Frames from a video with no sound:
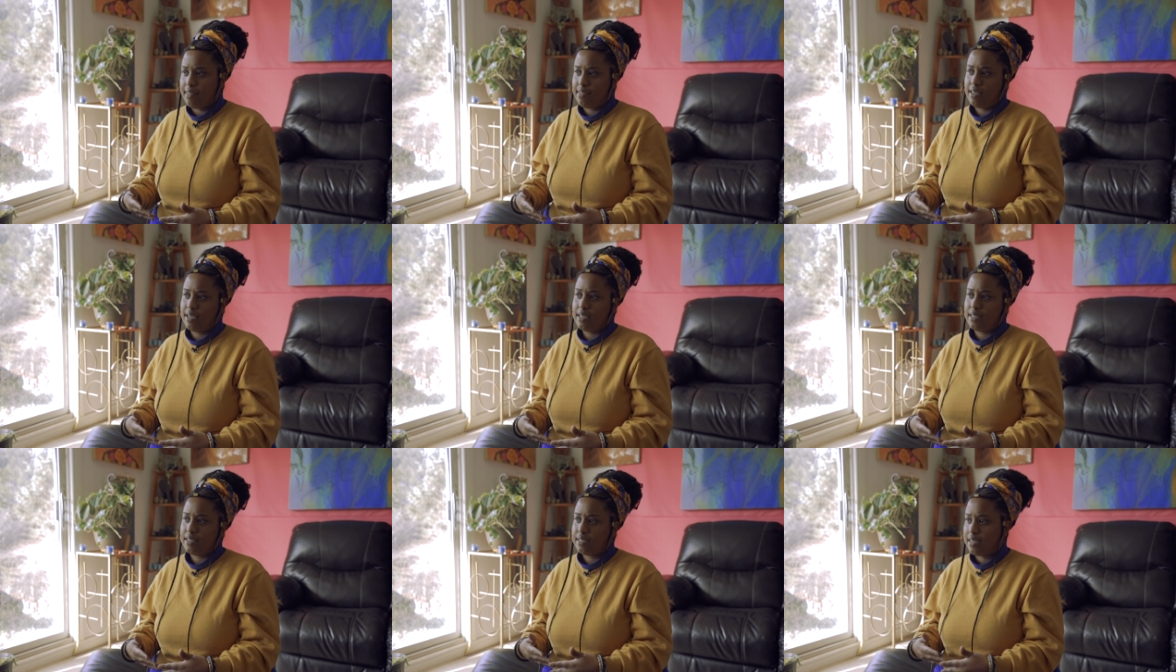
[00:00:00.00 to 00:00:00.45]
I
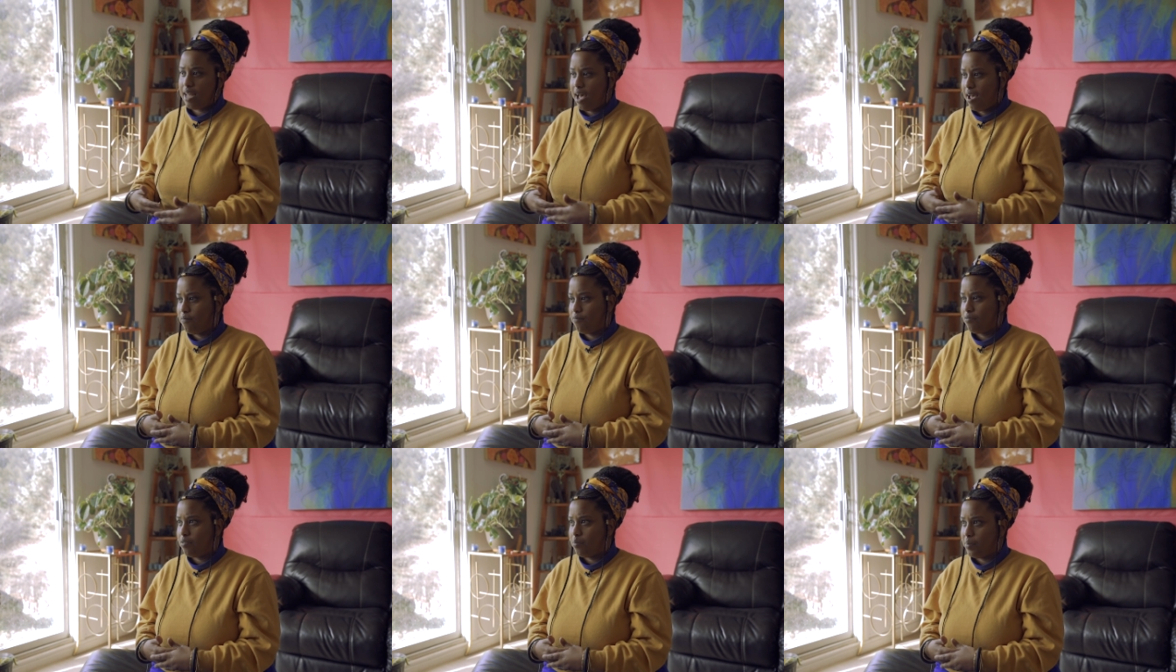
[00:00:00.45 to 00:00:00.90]
think it's
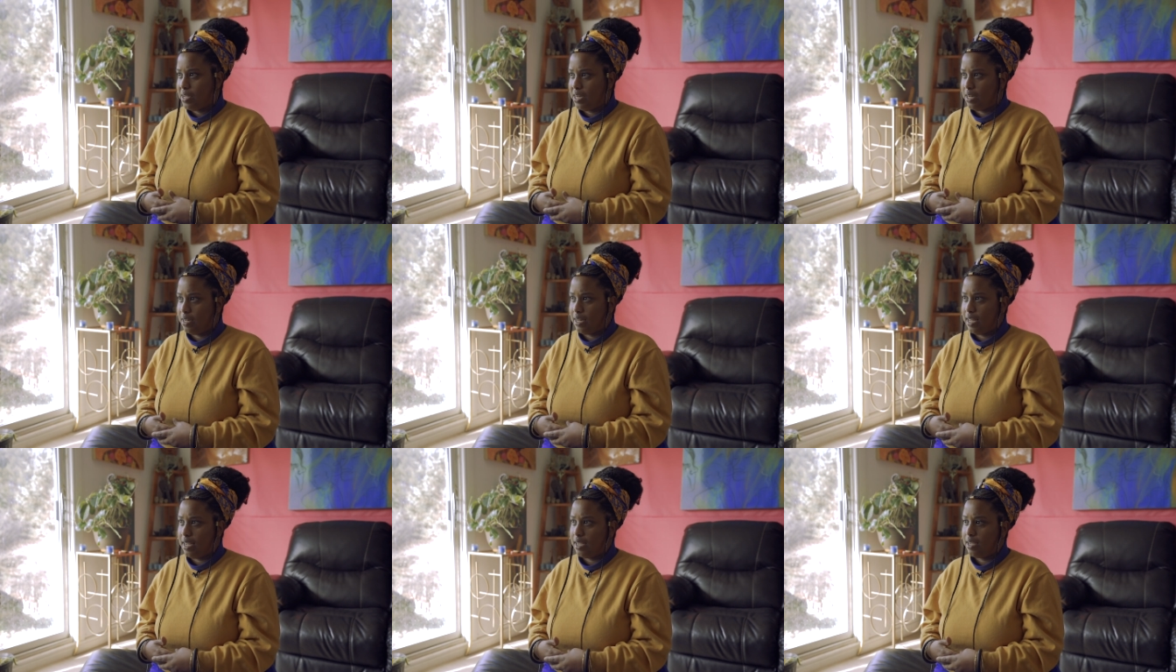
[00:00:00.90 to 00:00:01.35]
time for me
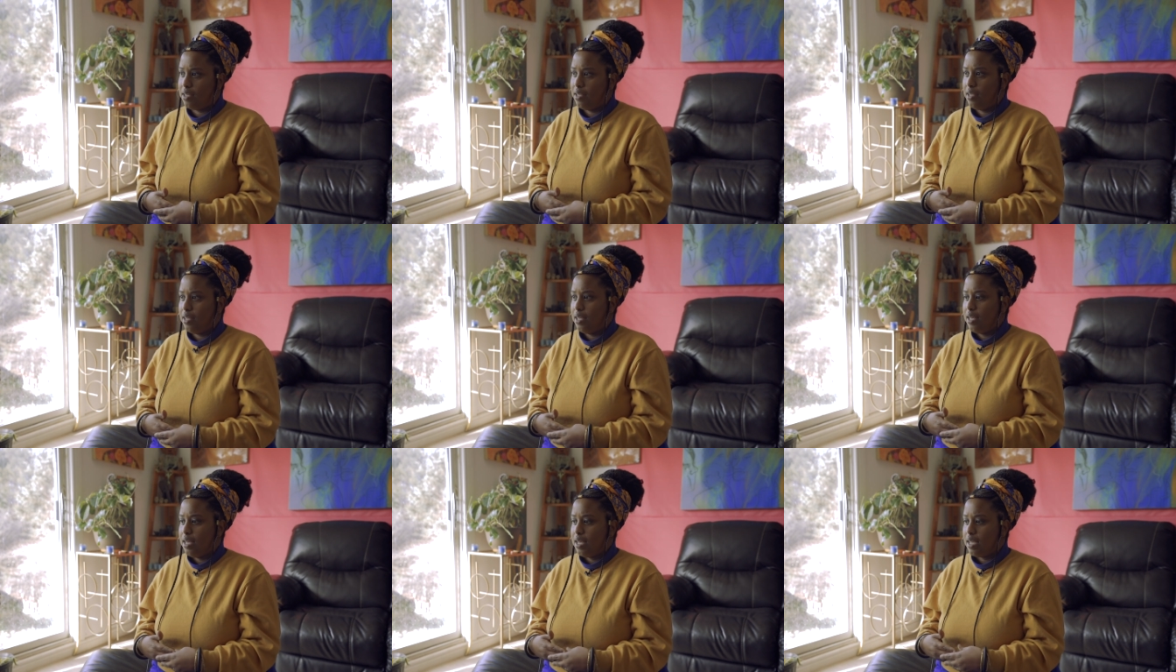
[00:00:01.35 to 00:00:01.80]
to like
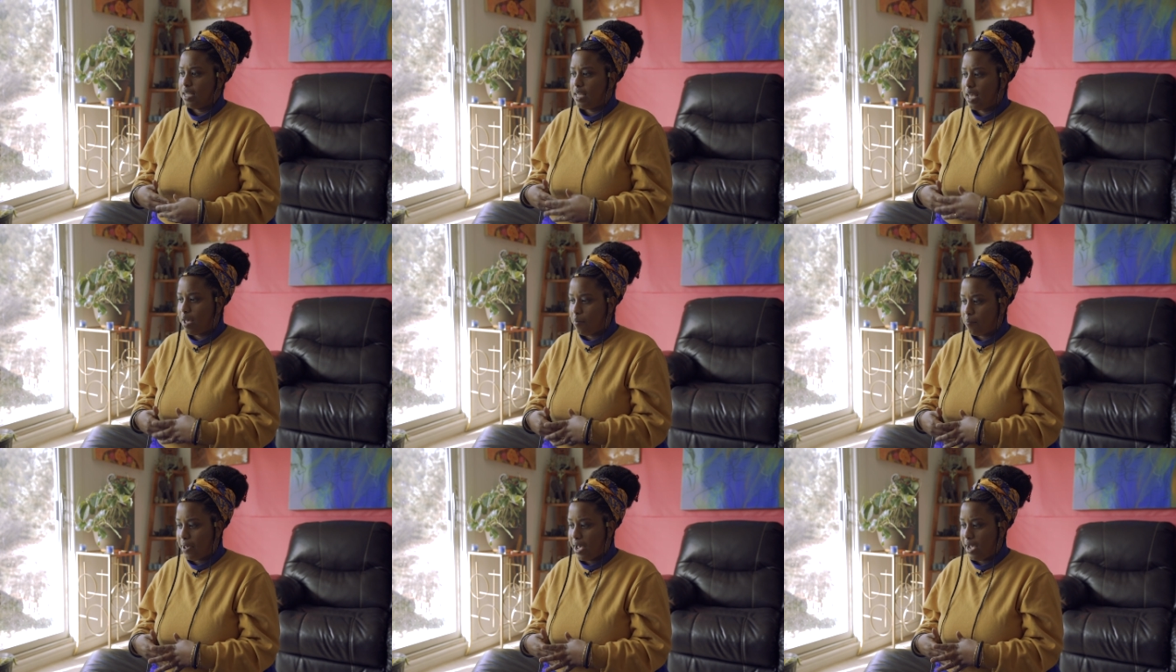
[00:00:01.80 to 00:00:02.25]

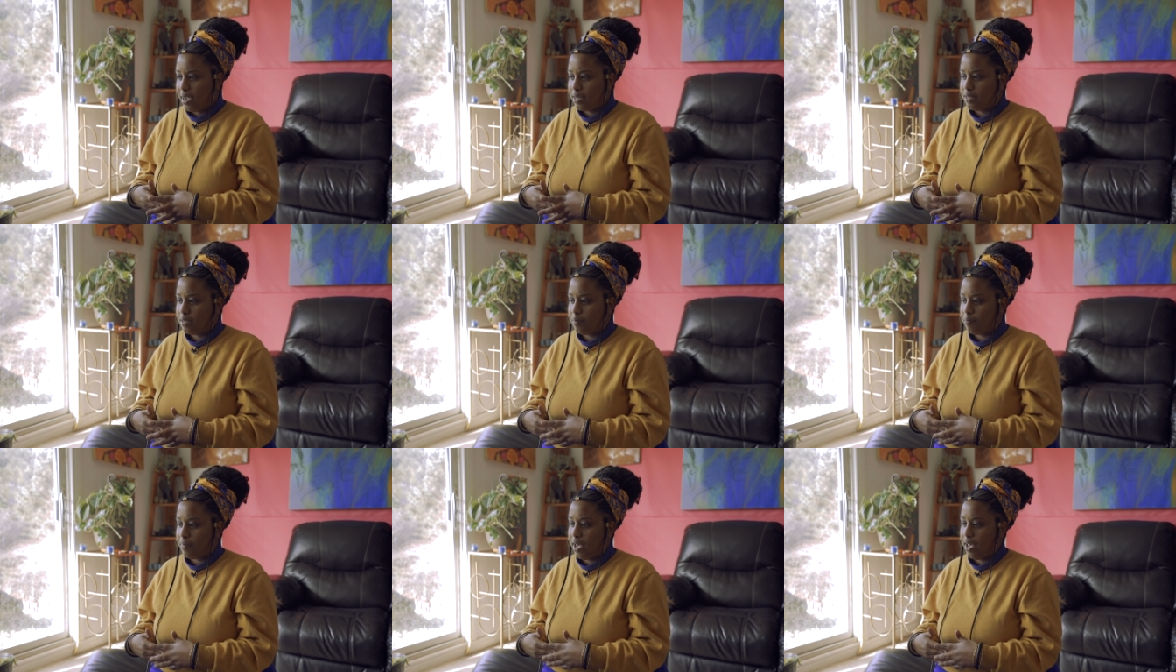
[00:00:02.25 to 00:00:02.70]
get back
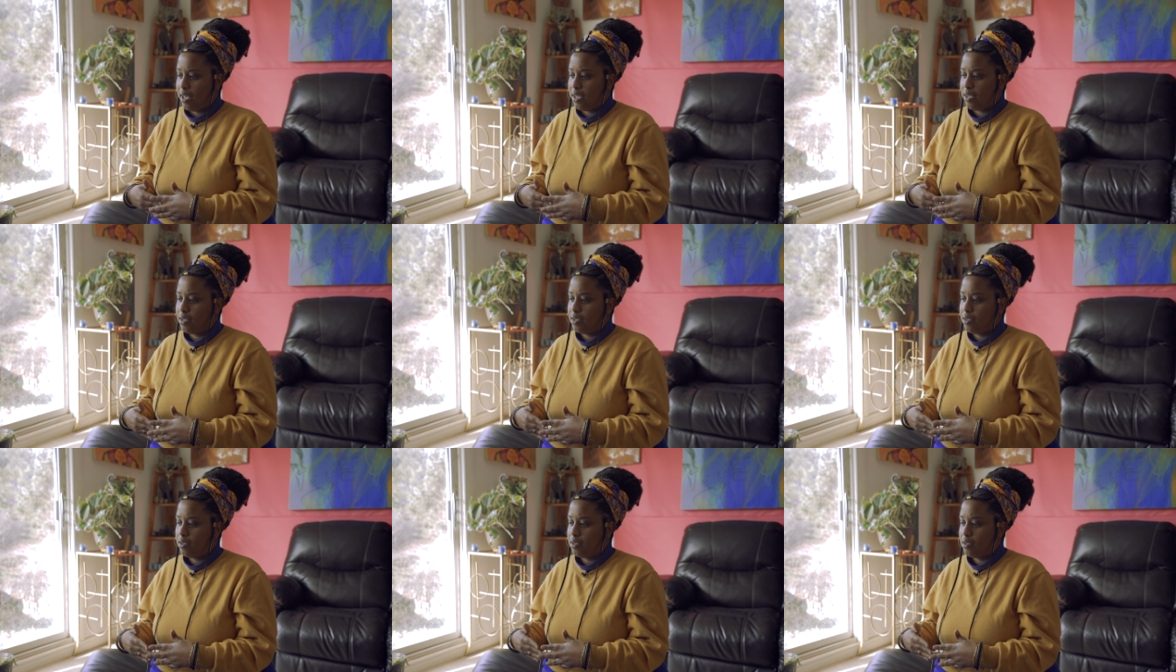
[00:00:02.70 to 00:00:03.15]
to my
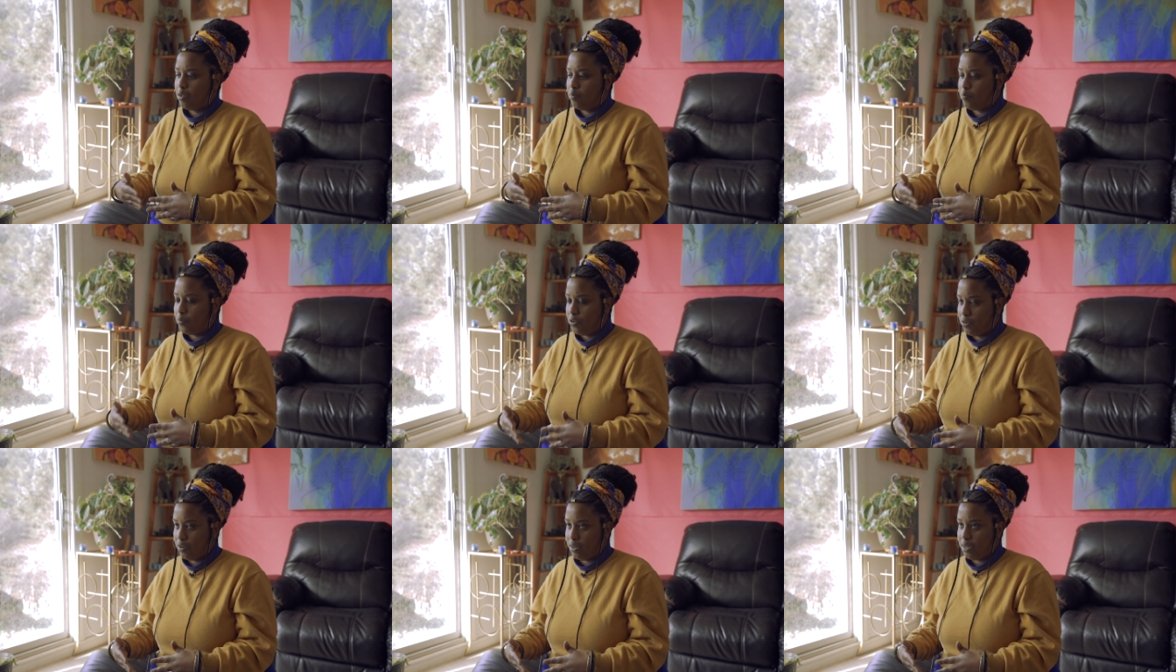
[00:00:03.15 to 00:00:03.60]

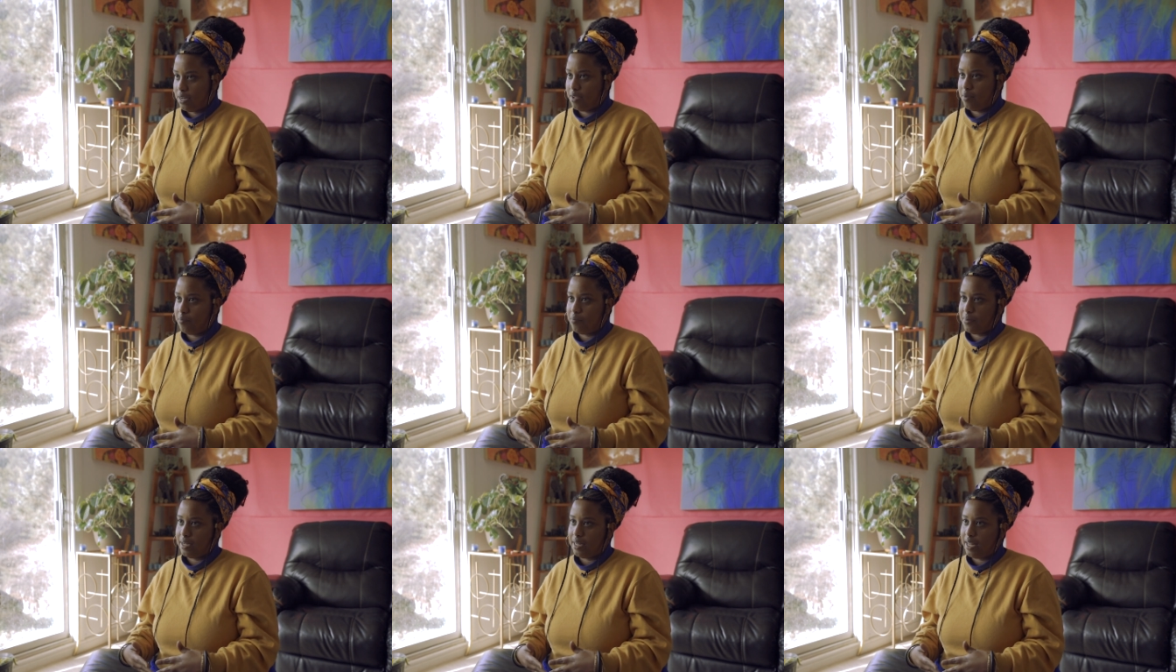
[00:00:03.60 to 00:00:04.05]
community
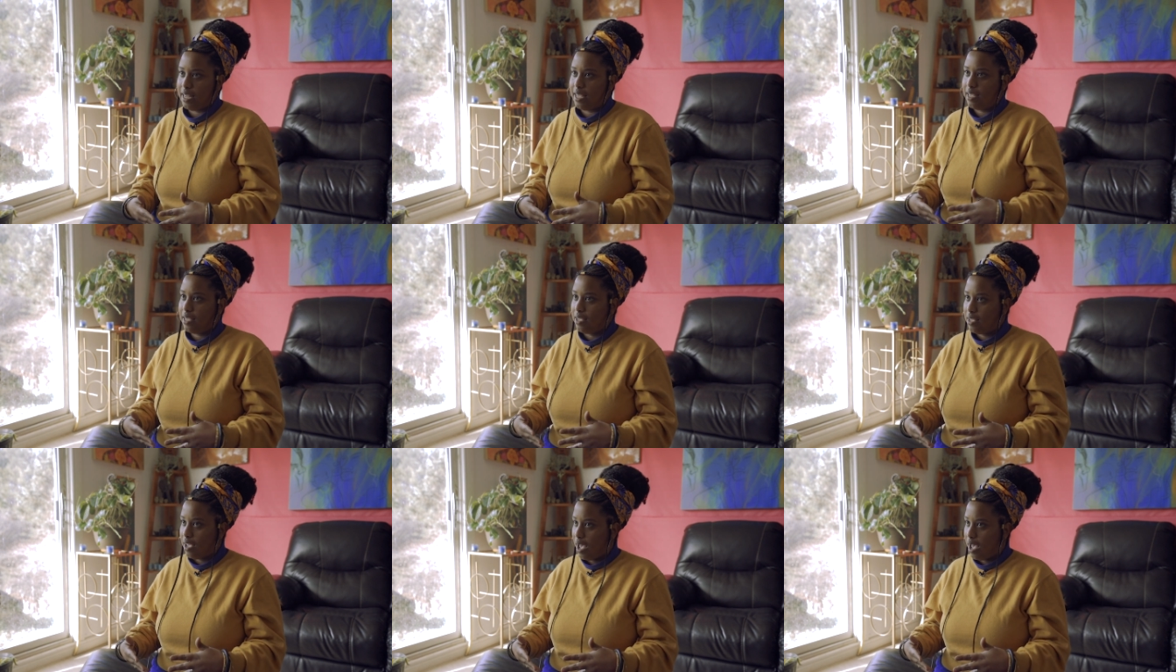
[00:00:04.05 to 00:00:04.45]
and be like,